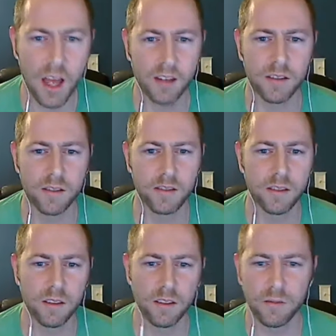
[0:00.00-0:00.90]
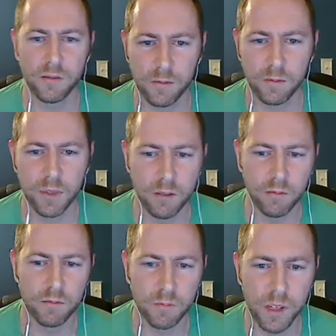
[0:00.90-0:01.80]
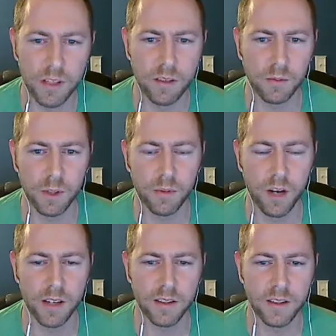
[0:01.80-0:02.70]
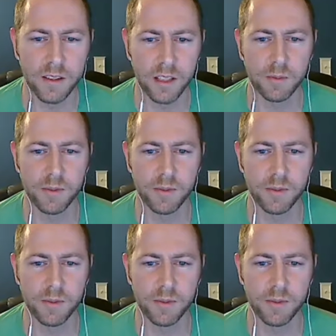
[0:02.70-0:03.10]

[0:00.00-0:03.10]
is pretty reasonably priced, it seems.